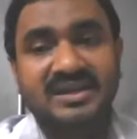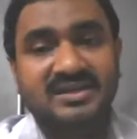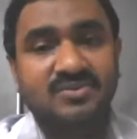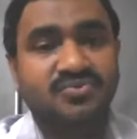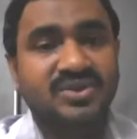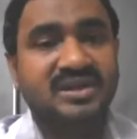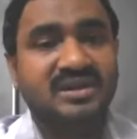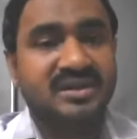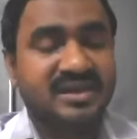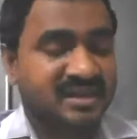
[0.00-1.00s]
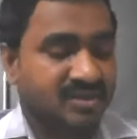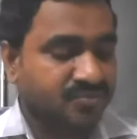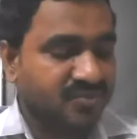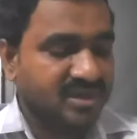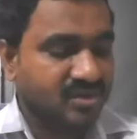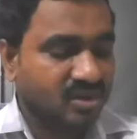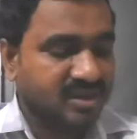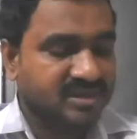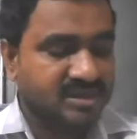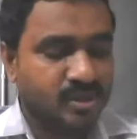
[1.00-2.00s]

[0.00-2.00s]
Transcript: In the field or in the